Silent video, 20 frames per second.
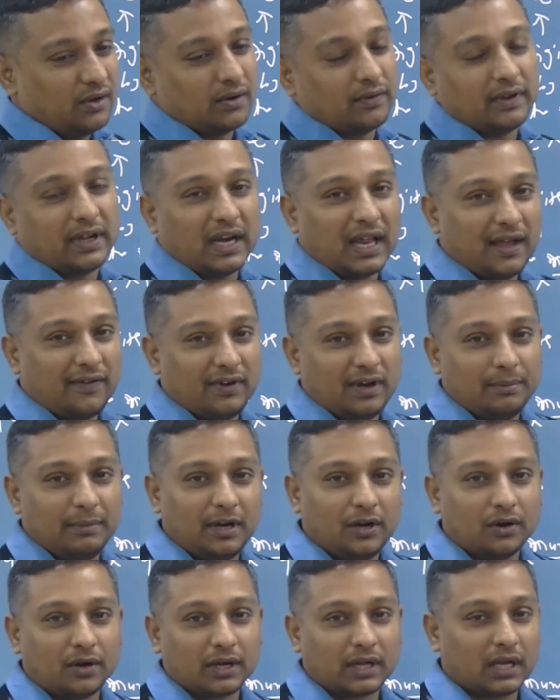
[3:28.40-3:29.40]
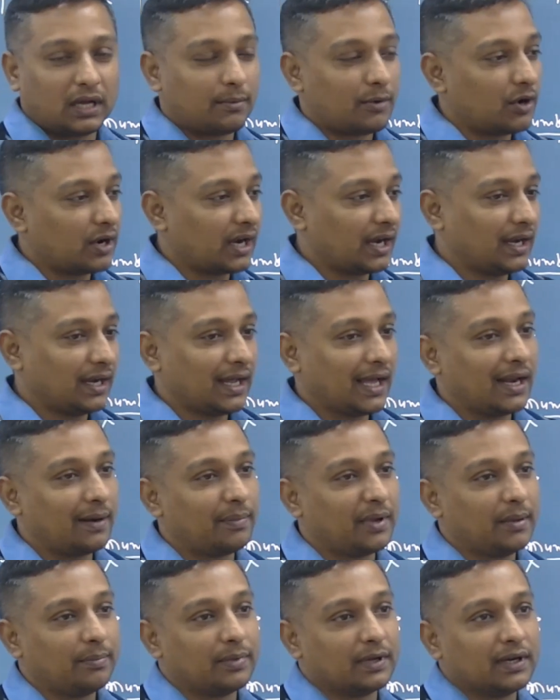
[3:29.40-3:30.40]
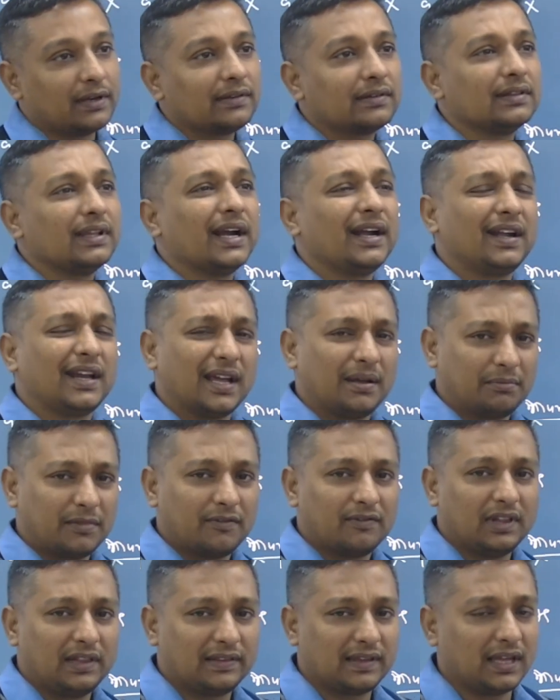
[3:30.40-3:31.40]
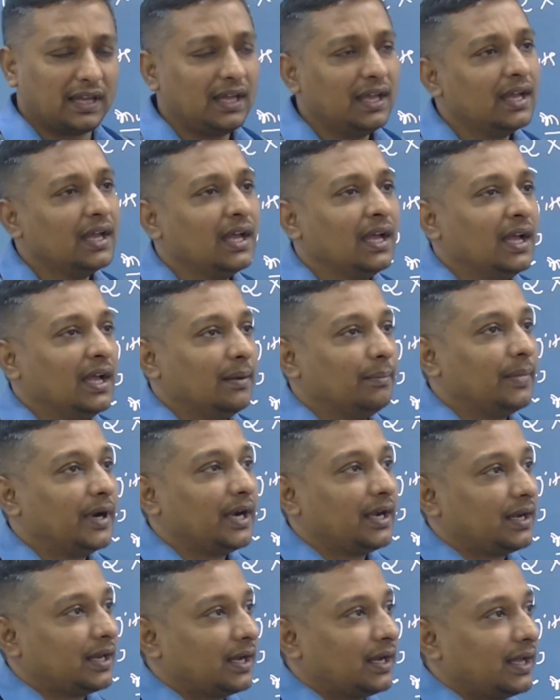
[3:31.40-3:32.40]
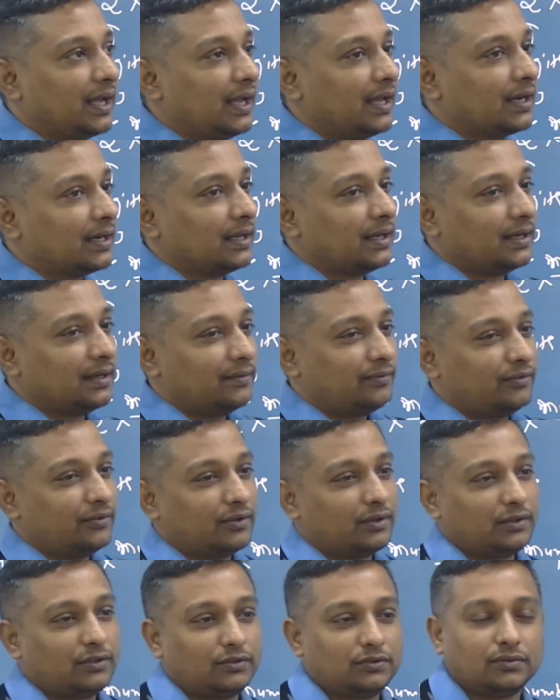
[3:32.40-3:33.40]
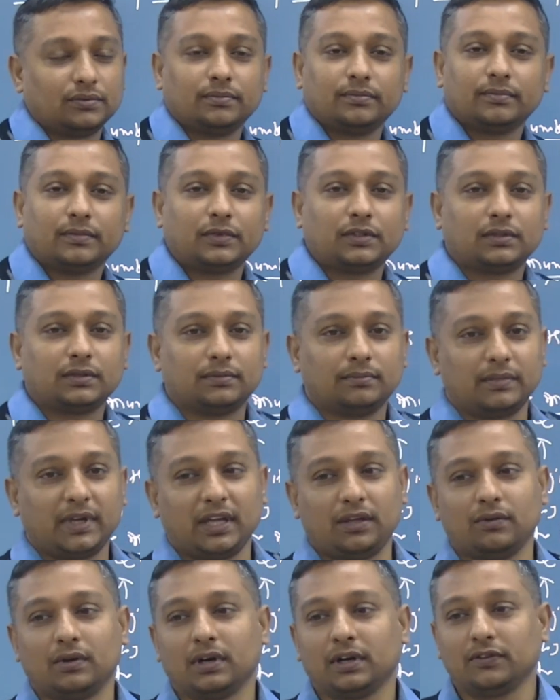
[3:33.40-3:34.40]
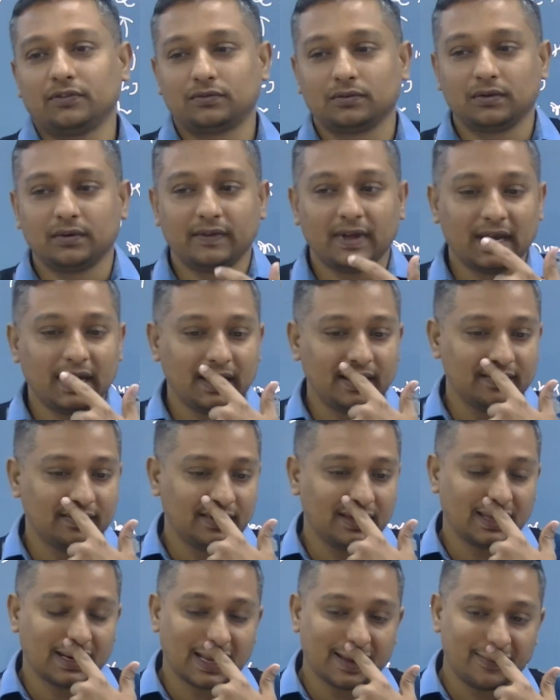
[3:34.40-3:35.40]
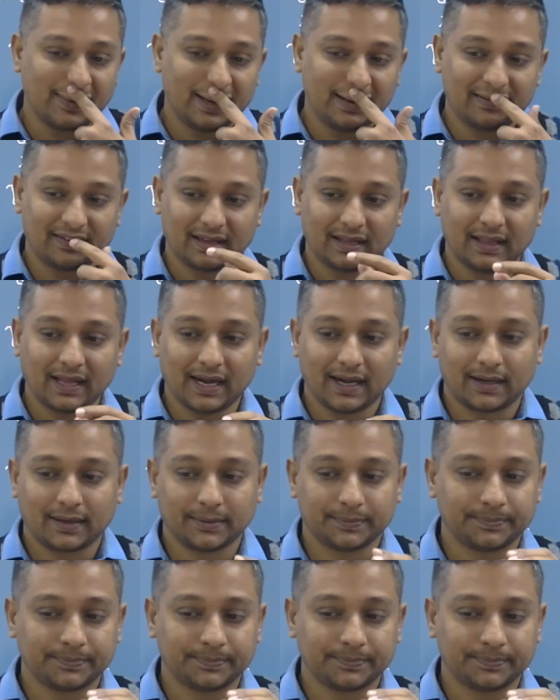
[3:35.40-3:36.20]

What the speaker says: when I will be talking about entire papers, that time we will see. But again, to make you understood very easier, I would say that